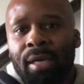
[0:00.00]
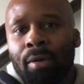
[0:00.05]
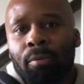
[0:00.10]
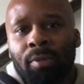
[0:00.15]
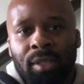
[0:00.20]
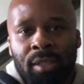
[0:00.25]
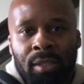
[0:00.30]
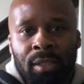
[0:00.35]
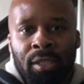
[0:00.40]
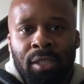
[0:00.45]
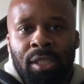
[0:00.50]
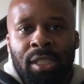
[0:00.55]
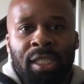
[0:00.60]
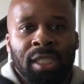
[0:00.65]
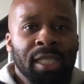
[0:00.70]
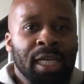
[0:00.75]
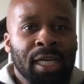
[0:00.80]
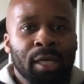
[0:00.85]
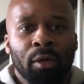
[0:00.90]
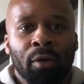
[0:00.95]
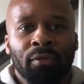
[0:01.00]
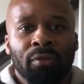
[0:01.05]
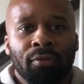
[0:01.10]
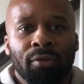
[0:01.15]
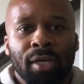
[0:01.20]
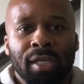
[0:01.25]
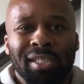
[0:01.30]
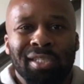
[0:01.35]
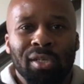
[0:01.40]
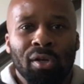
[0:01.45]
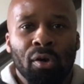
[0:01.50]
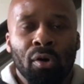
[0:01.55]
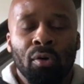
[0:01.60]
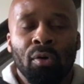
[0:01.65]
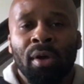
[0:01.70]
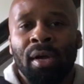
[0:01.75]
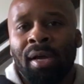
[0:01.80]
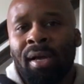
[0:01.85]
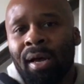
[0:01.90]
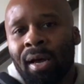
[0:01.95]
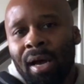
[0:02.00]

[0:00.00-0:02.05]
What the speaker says: They was just shaking off the rust. So